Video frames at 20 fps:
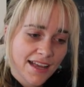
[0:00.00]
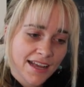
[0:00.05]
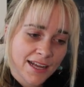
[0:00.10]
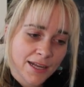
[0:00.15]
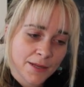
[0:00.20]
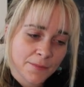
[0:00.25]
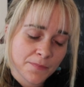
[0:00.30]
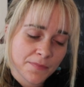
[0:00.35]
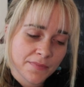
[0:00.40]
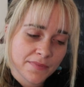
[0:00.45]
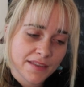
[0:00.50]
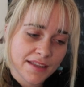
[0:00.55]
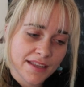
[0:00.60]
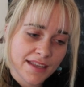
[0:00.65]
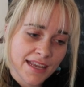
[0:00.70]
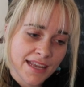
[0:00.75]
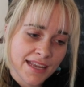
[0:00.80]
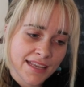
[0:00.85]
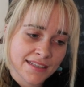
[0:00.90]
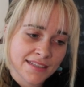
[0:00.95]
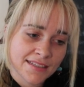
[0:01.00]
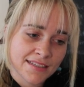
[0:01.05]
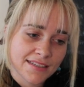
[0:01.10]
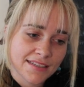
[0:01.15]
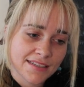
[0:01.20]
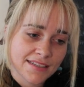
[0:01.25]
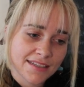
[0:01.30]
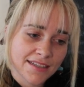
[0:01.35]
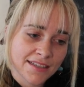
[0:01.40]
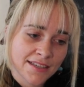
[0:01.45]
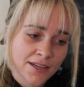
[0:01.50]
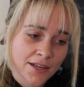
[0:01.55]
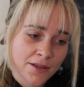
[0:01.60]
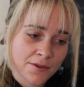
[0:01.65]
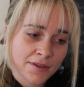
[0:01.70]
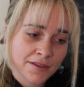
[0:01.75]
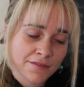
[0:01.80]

And, you know,